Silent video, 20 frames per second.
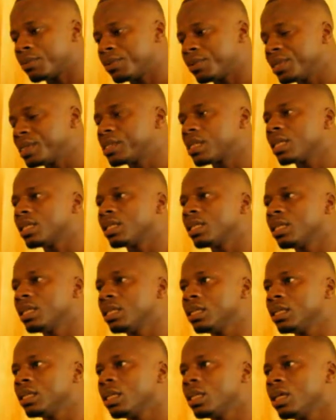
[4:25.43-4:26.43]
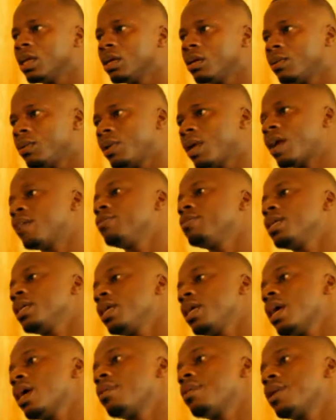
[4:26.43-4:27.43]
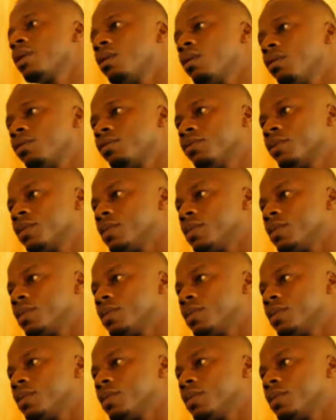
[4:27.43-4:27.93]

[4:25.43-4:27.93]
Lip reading: recently we have been hearing of